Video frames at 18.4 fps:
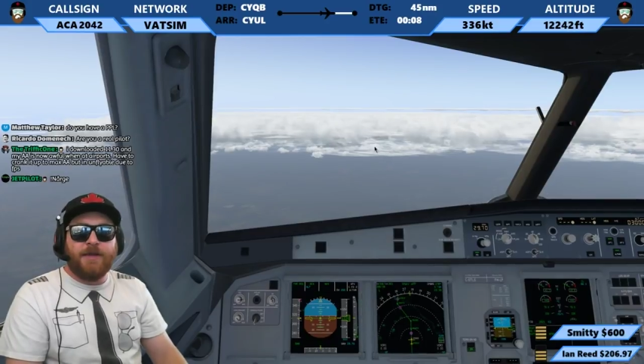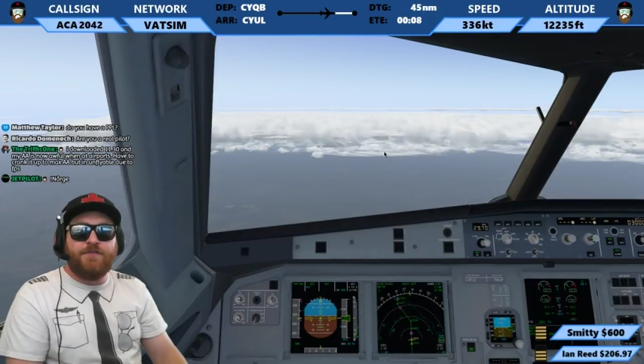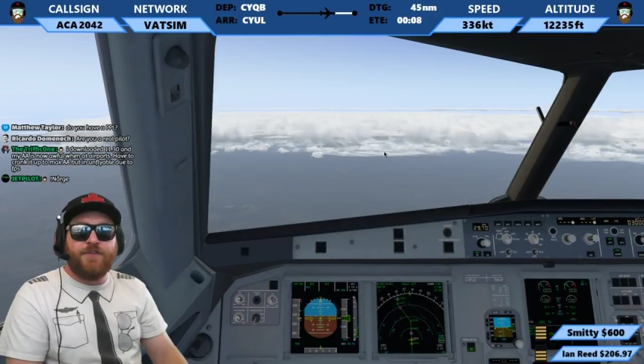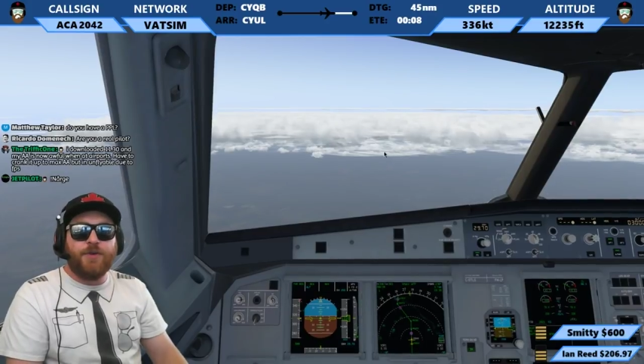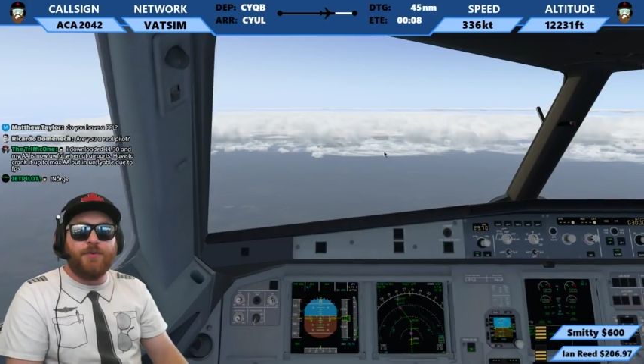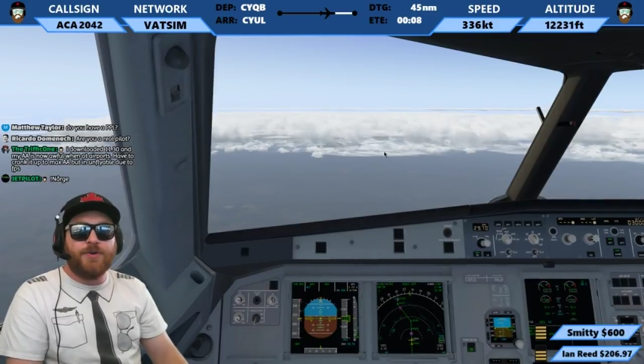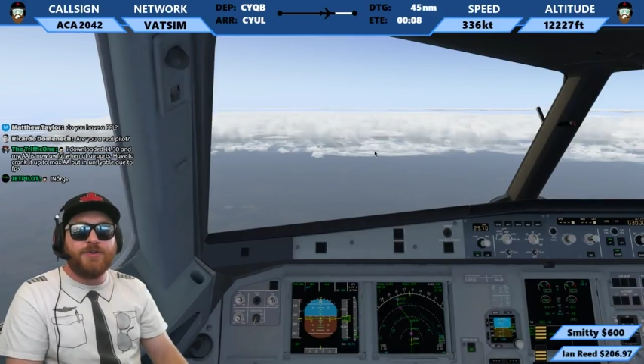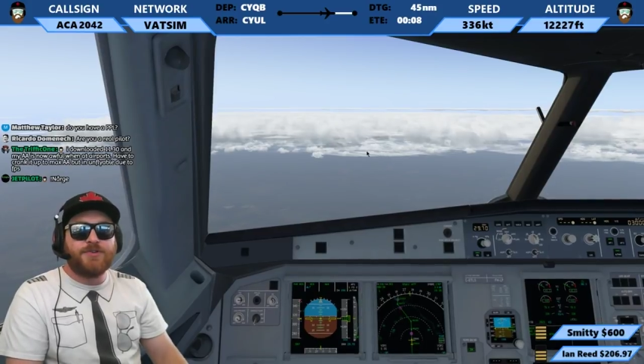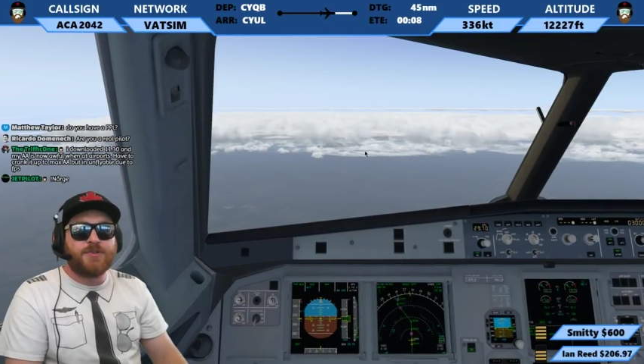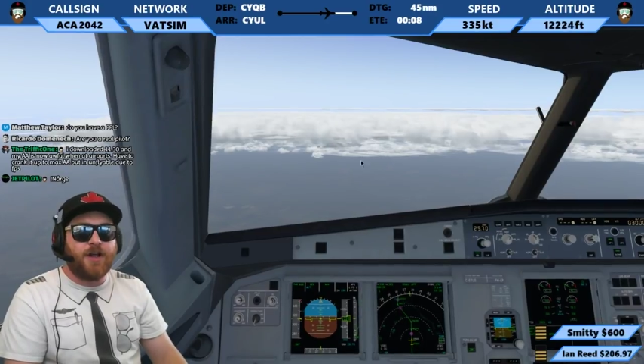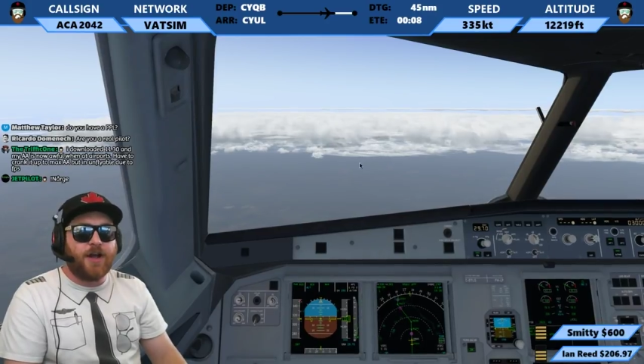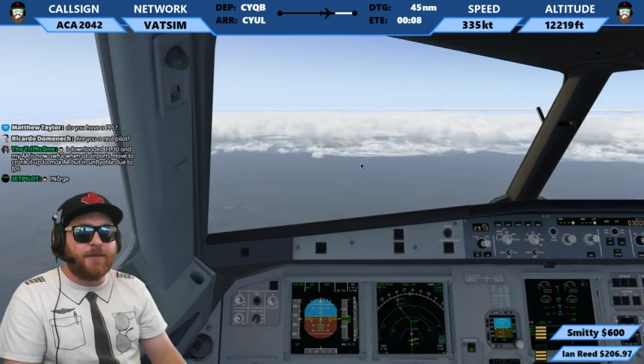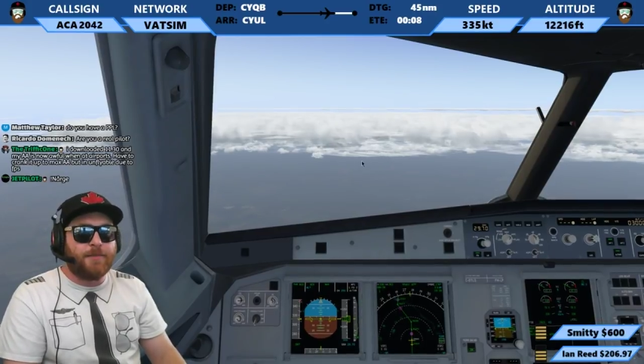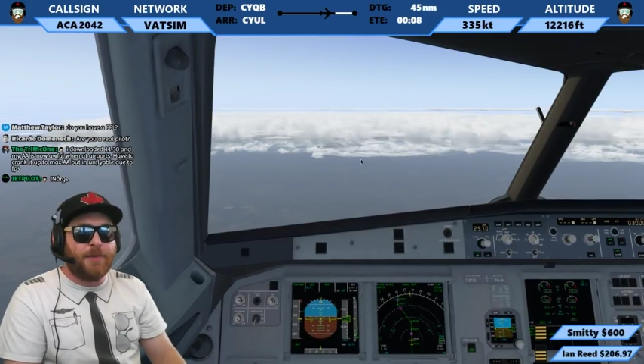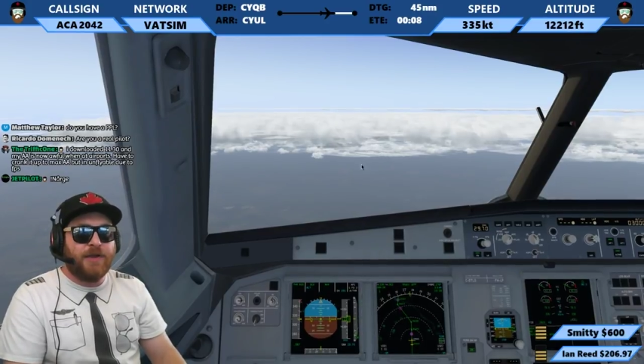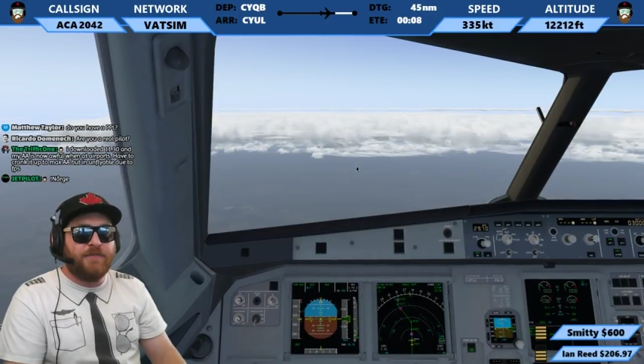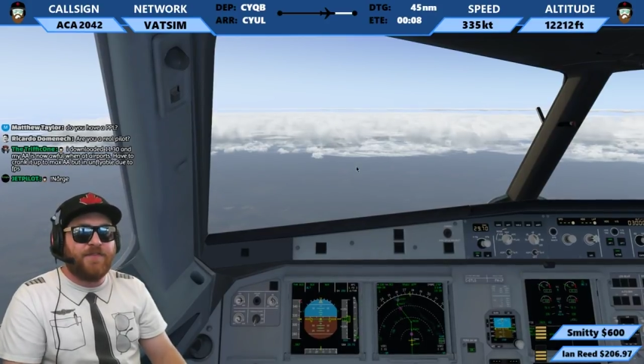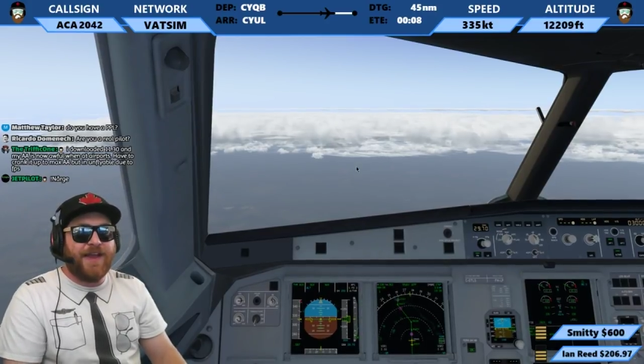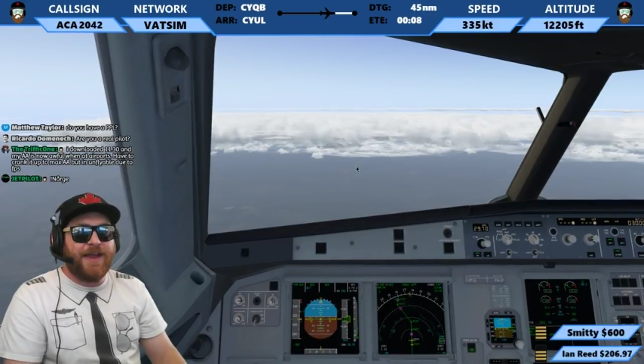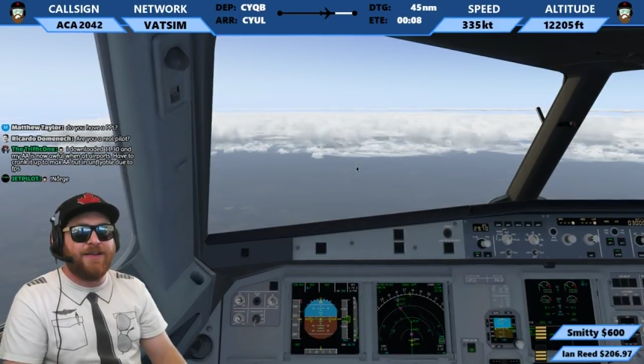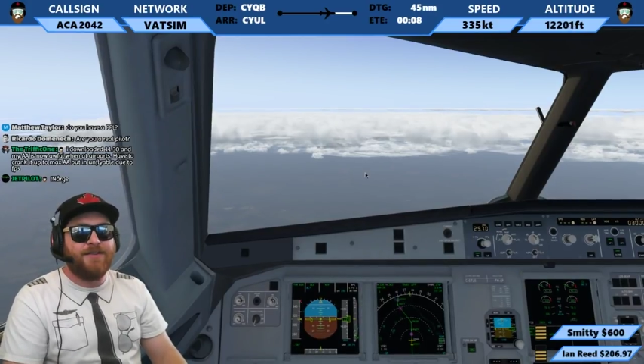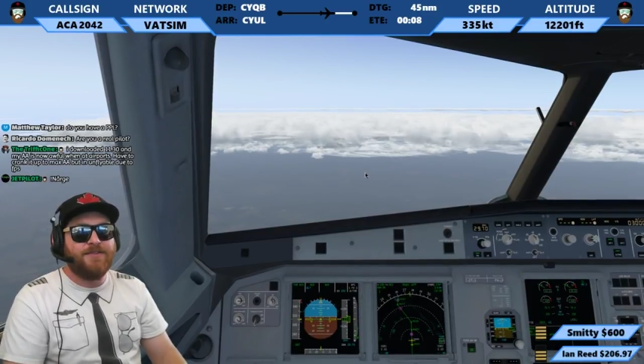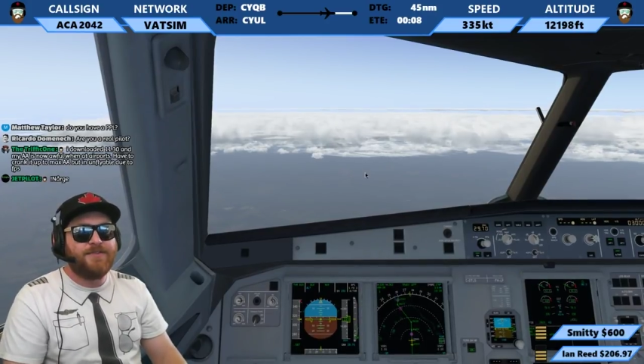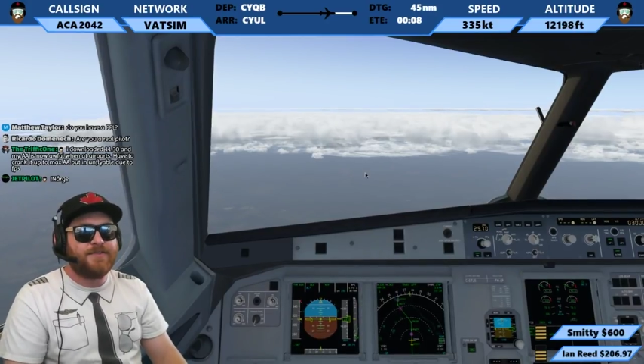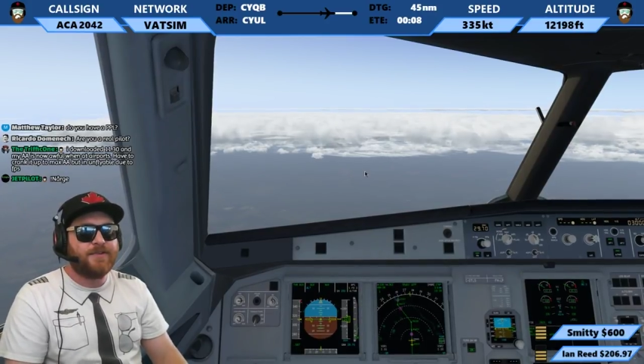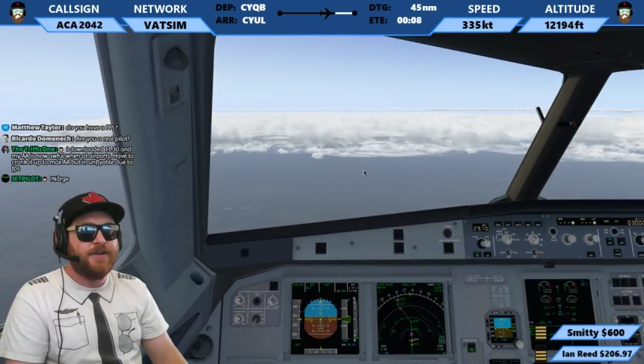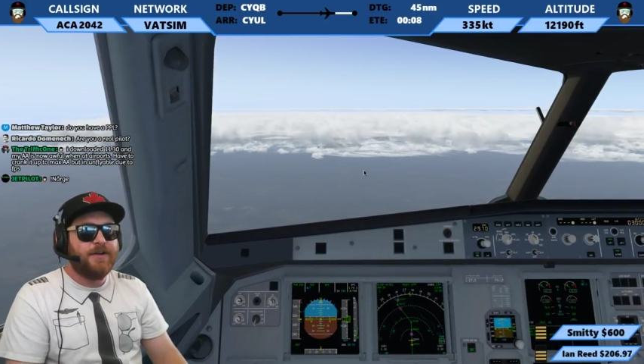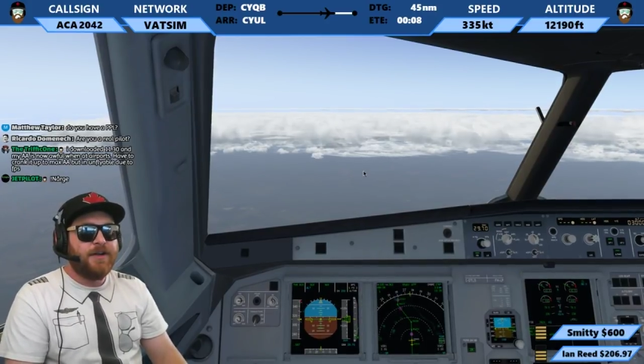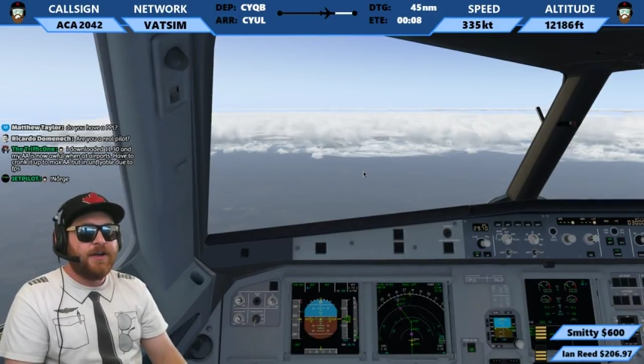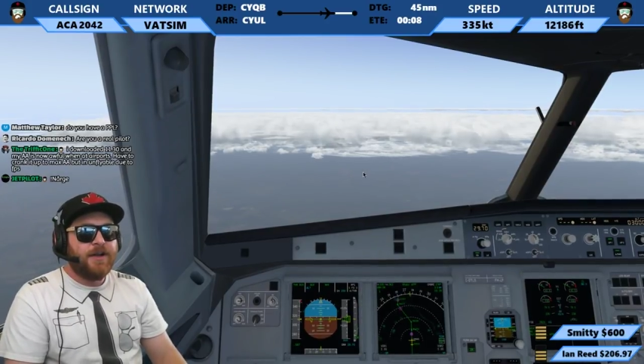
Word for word: viewers and a lot of my fans.